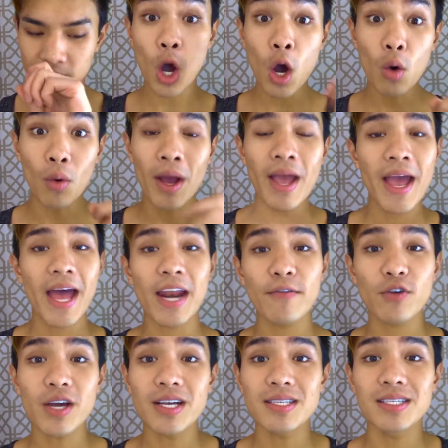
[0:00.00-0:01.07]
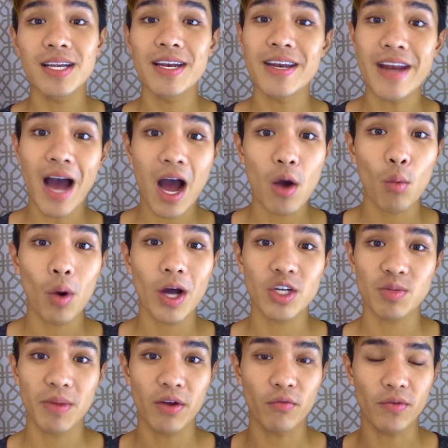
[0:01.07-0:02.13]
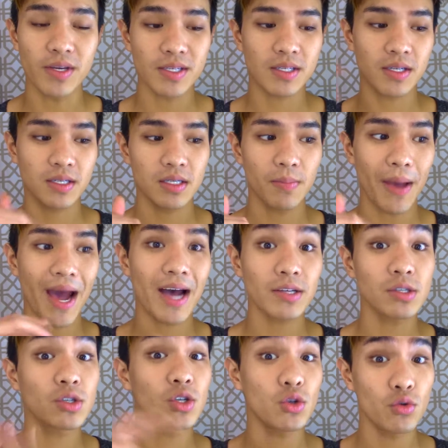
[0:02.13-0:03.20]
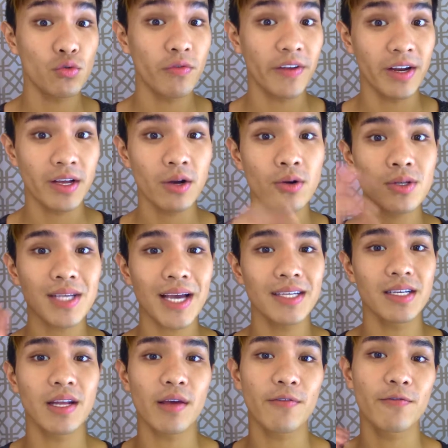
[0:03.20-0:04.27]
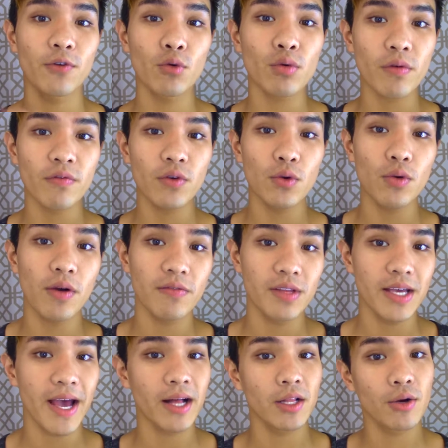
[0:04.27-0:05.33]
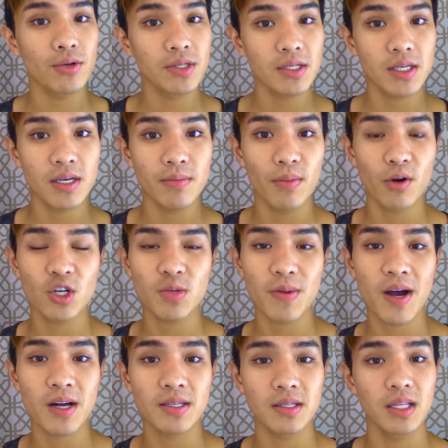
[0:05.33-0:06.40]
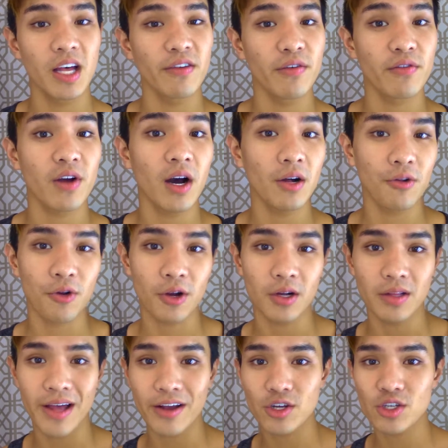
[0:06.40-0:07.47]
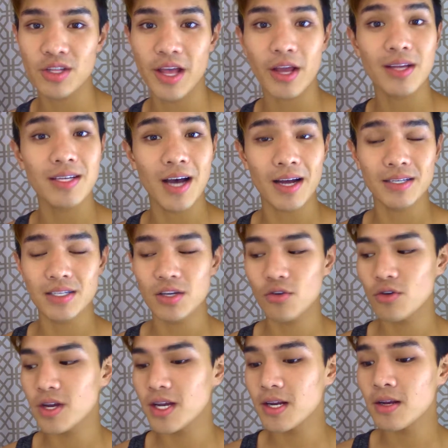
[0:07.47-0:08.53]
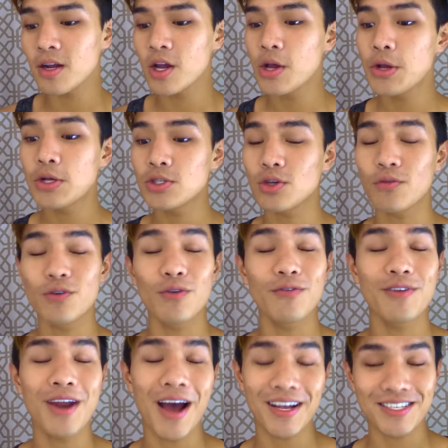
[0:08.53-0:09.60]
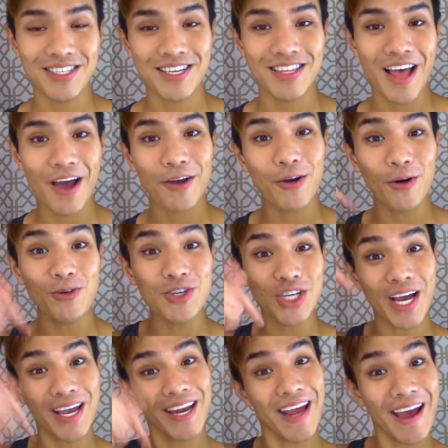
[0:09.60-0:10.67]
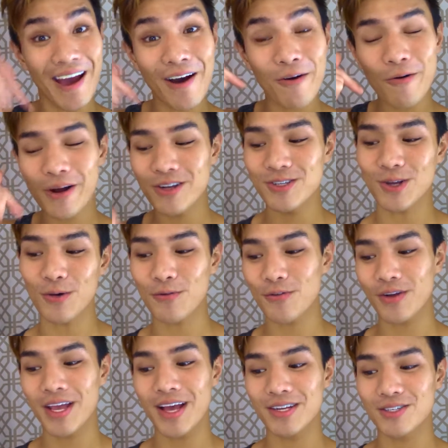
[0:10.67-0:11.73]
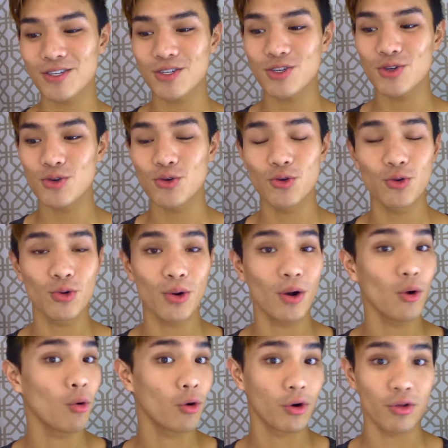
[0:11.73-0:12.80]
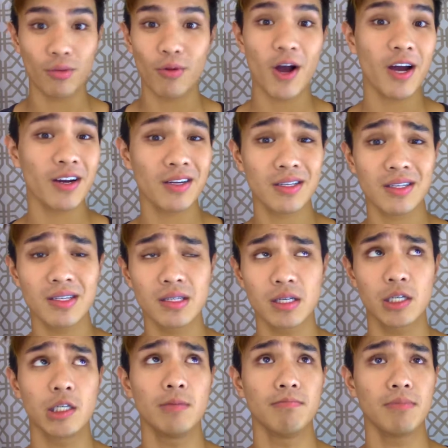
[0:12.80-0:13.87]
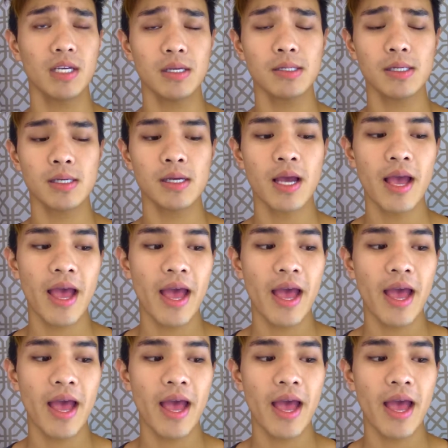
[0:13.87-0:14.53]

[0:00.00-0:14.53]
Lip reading: Oh, and if you guys did not watch my recent past 2 videos, I did a full review of the LOC Birchbox Love of Color collection that Tati created. So if you've not seen that, go check it out, and don't forget to order the products because they're amazing.